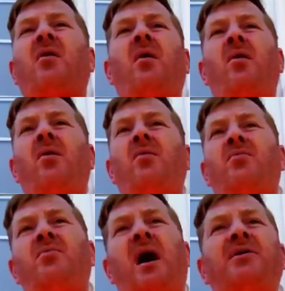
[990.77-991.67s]

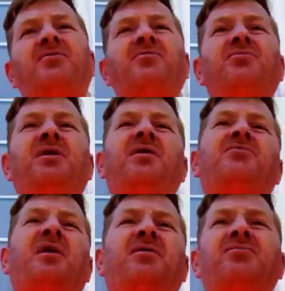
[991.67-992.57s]
oh, I can do
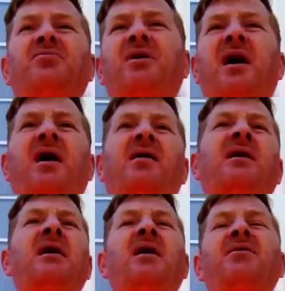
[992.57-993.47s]
this, I can do that.
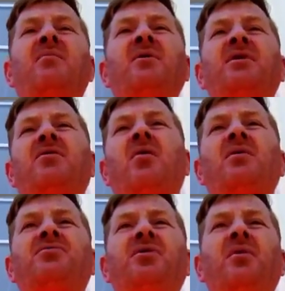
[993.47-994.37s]
And then when they go
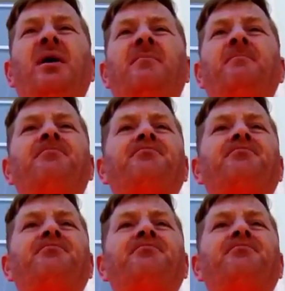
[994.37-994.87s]
and do it,